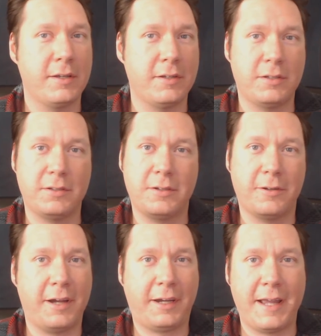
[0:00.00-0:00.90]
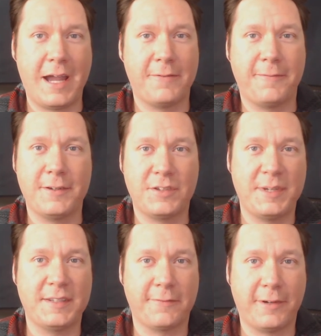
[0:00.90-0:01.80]
you're not going to have a finished
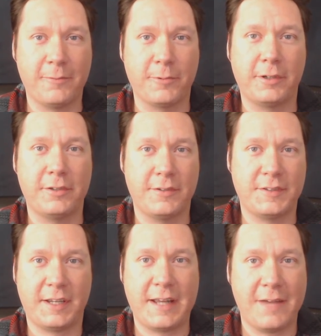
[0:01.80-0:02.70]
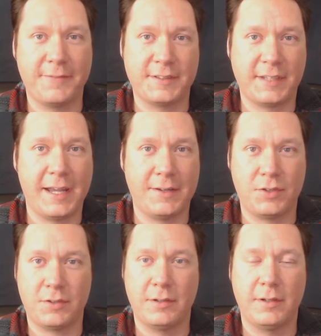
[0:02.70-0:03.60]
piece of artwork. You're just going to have a
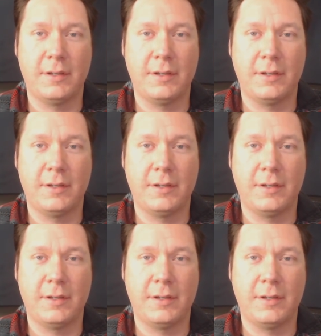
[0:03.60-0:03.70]
sketch.